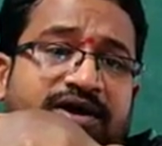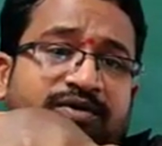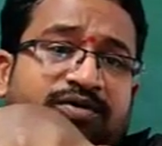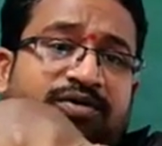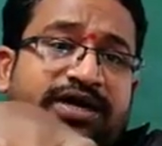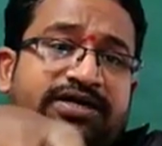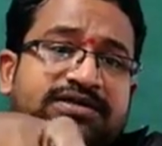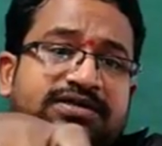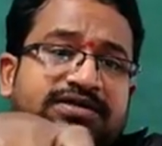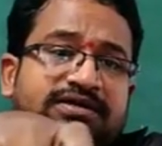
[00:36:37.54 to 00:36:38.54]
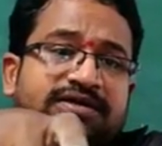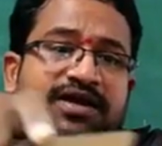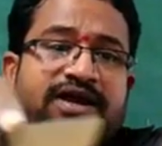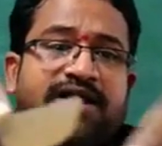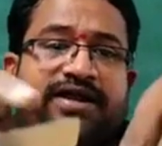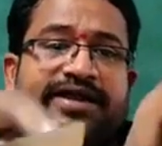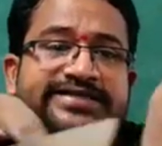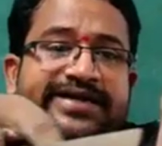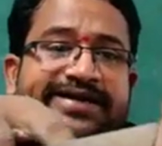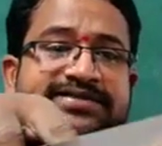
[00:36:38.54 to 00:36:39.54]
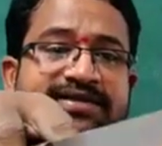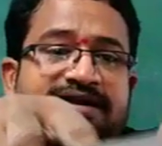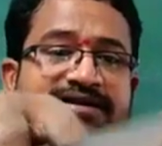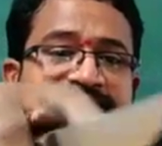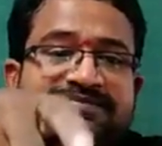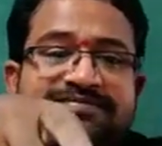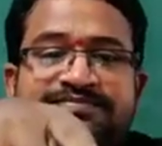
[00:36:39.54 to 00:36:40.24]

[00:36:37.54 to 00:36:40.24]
How to cut onions and etc.